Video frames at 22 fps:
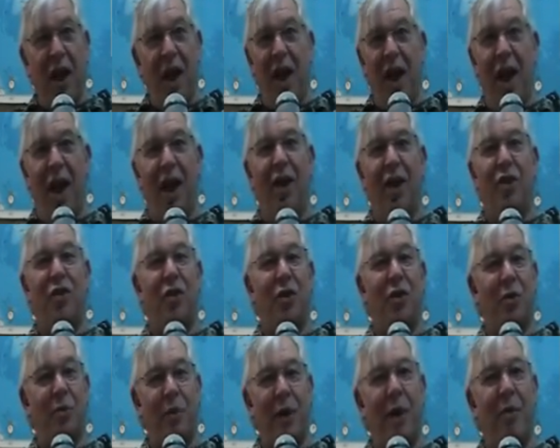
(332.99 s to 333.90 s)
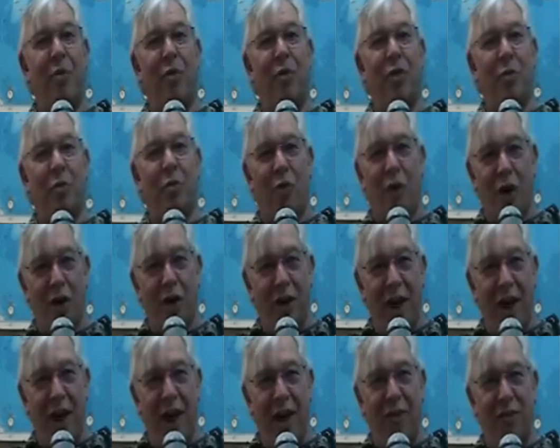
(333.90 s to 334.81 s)
and to be able to
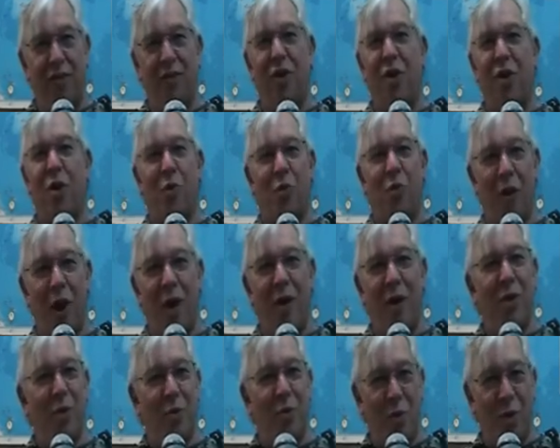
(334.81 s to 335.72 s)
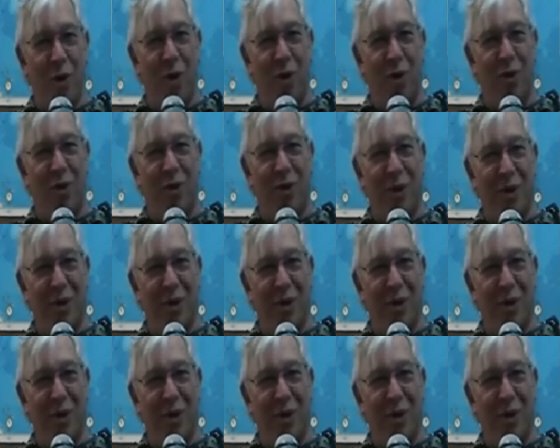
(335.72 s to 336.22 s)
broadcast around the world.